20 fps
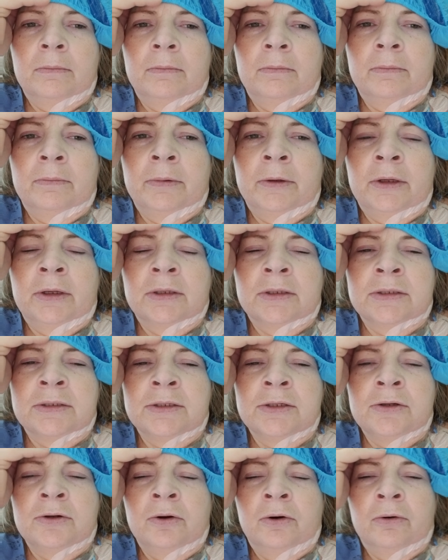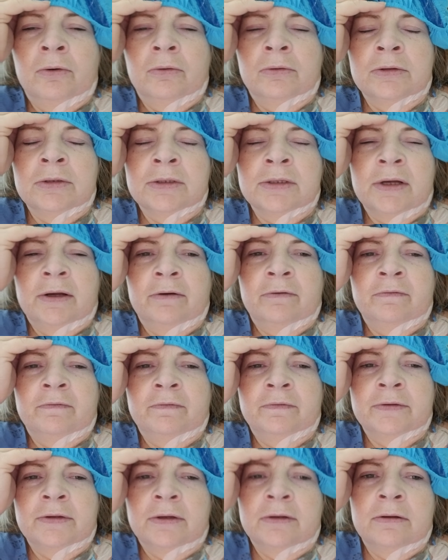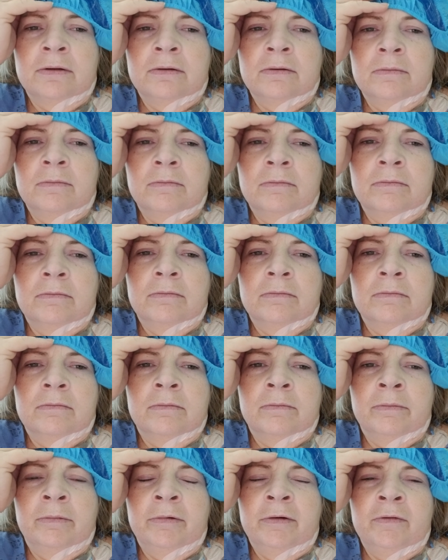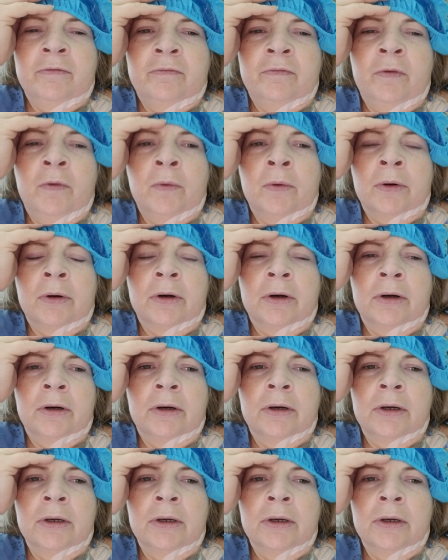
Because, as I've said before,